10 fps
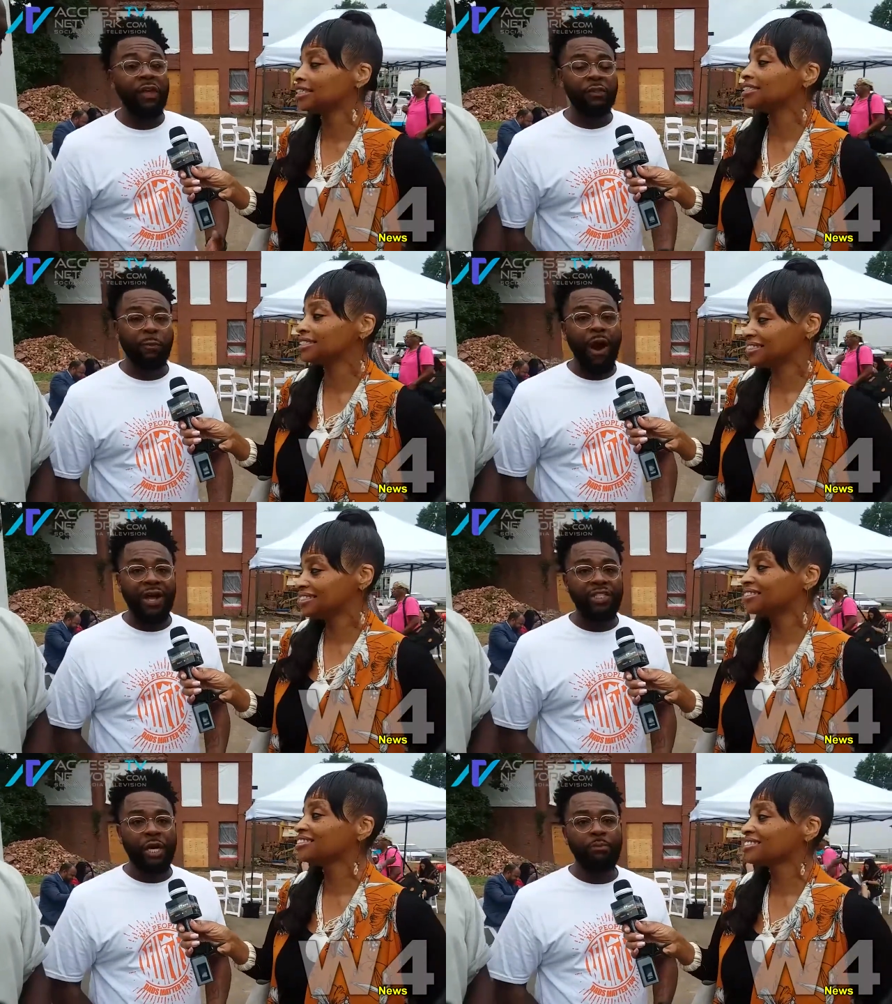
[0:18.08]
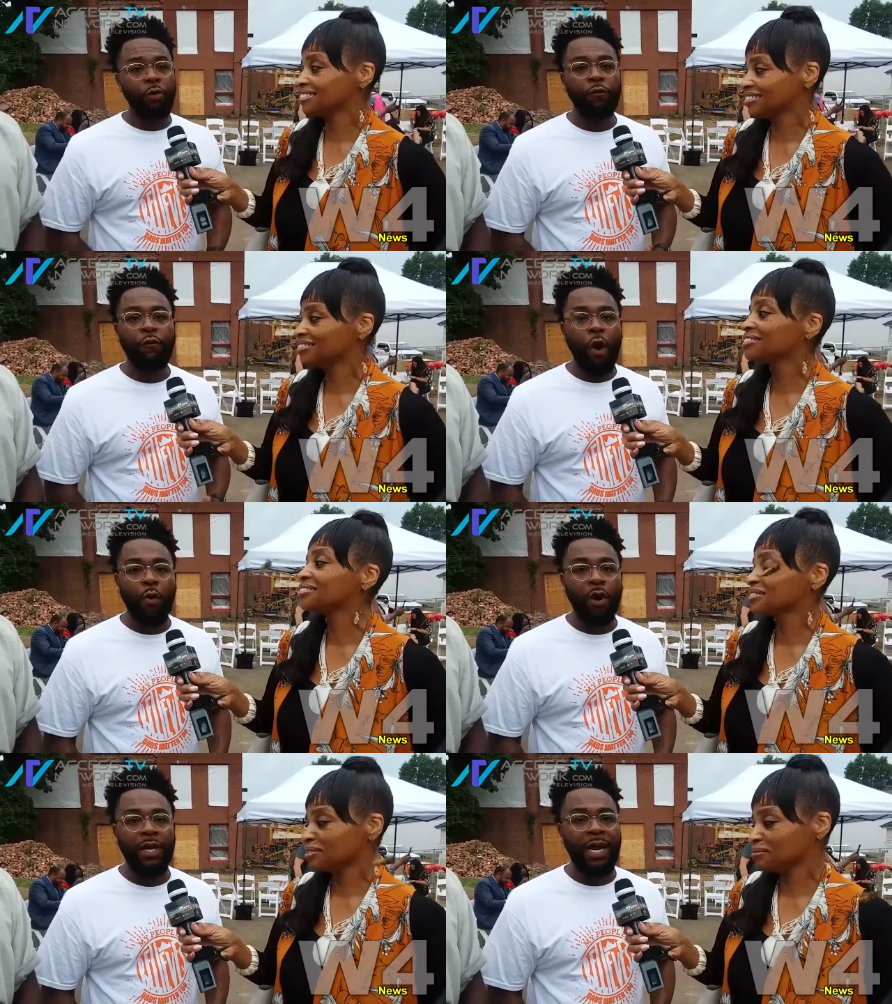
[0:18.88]
Speaker 1: project move
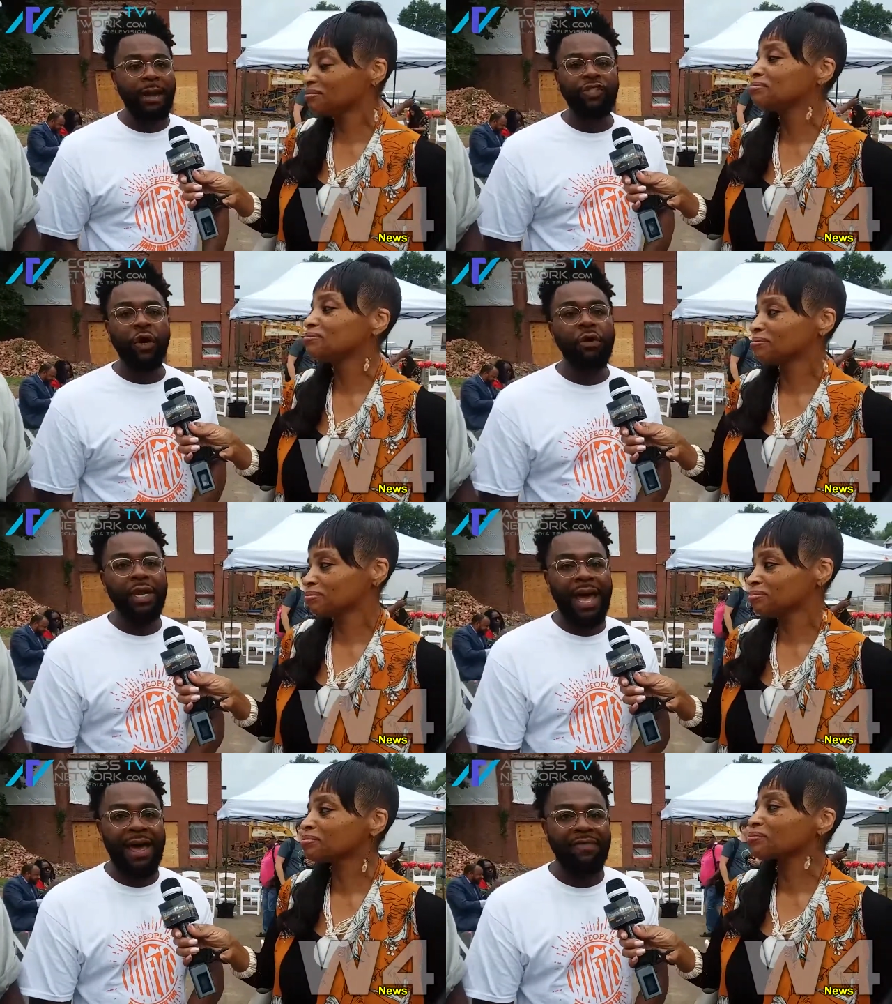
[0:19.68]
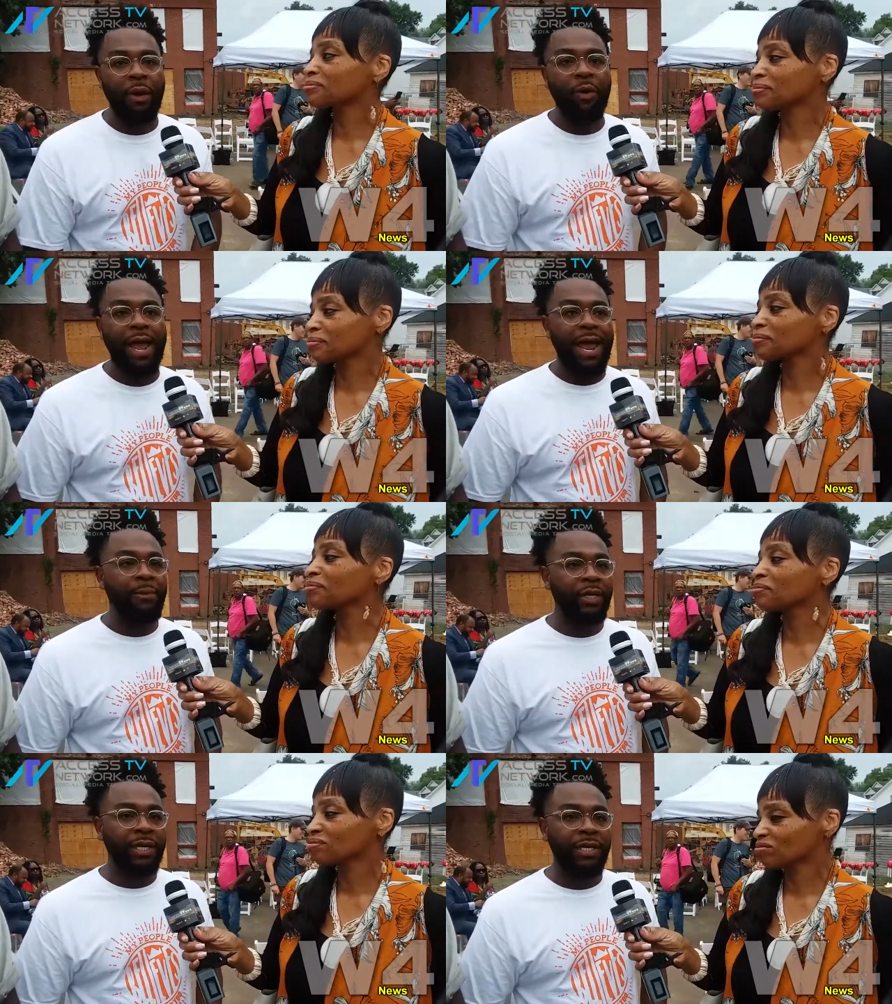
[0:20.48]
forward, and I'm so glad that we're
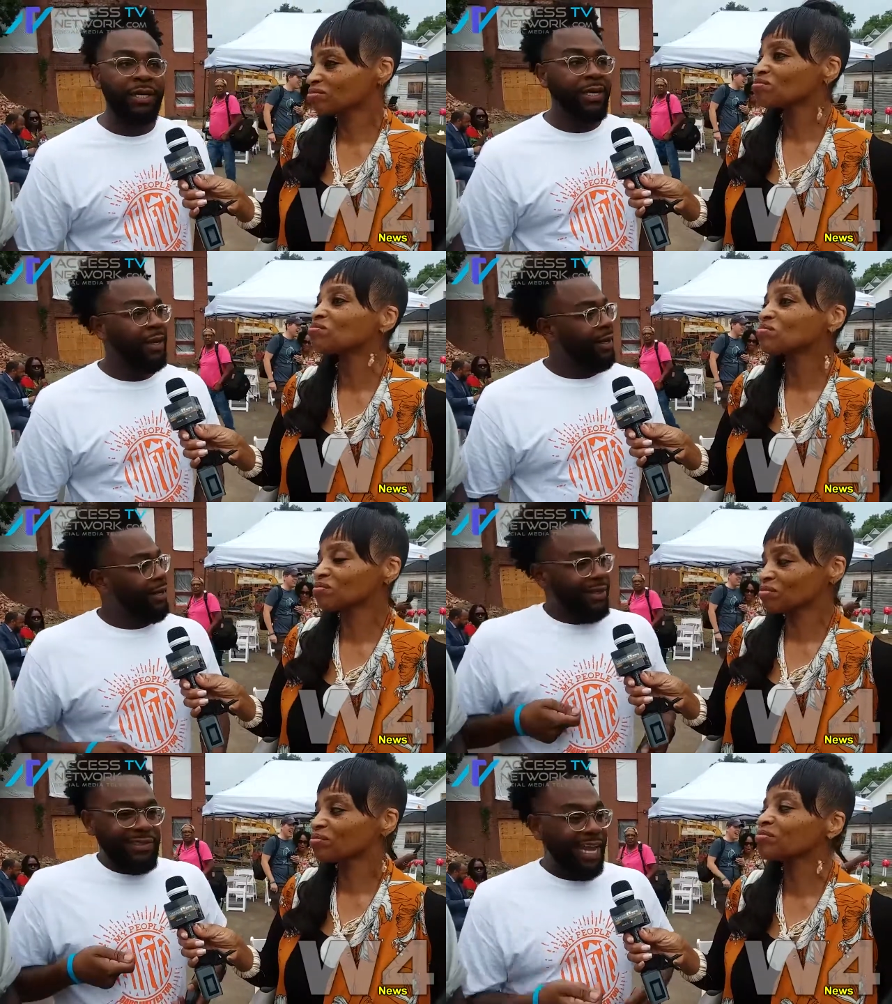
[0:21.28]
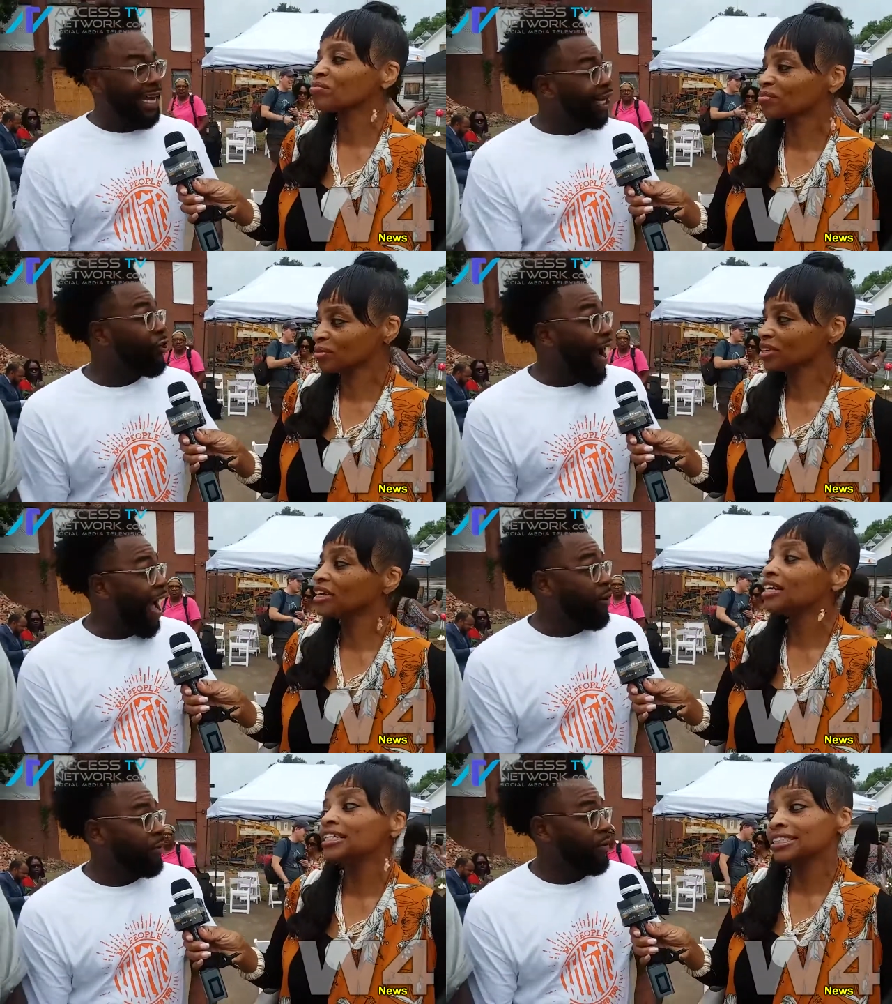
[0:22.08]
able to dig in the
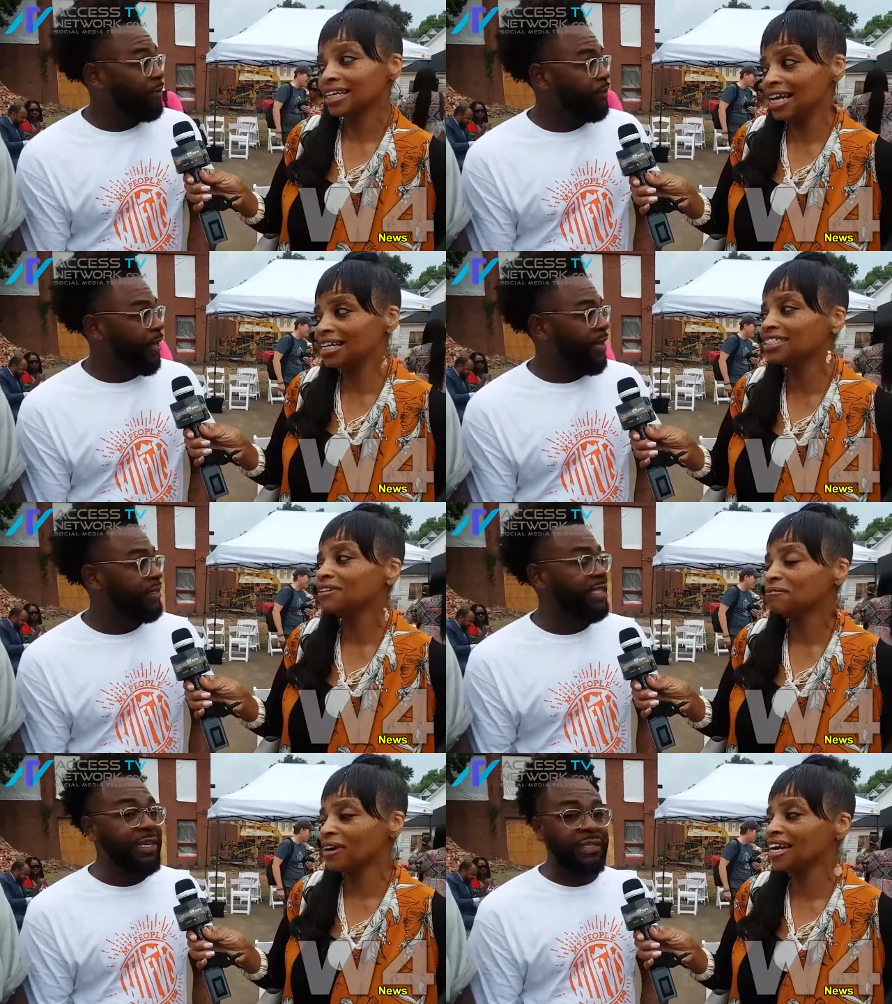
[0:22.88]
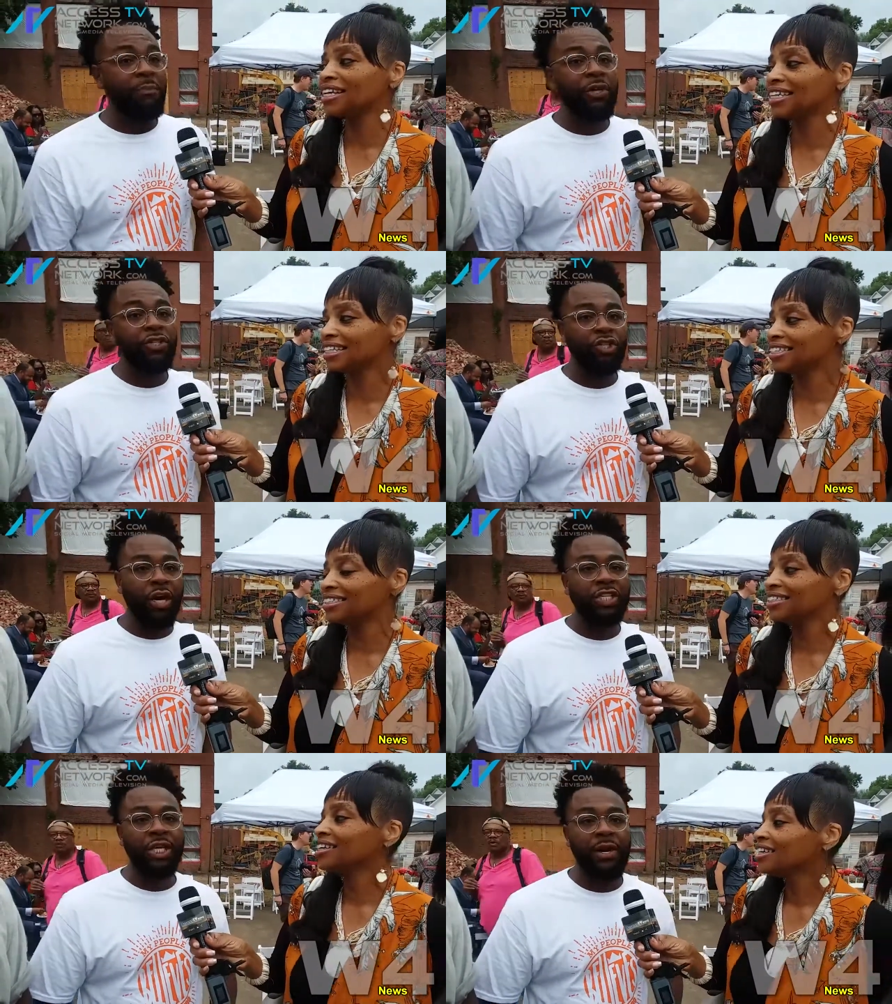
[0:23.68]
ground yes, and see some
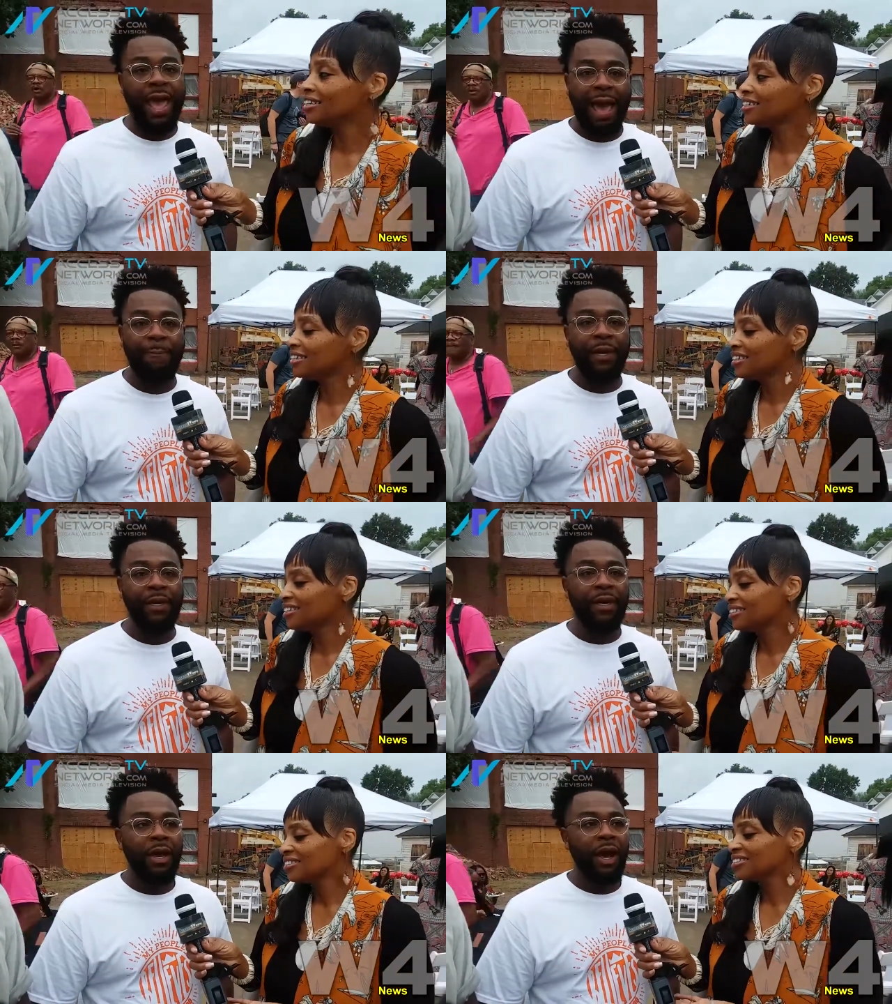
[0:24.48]
construction happen.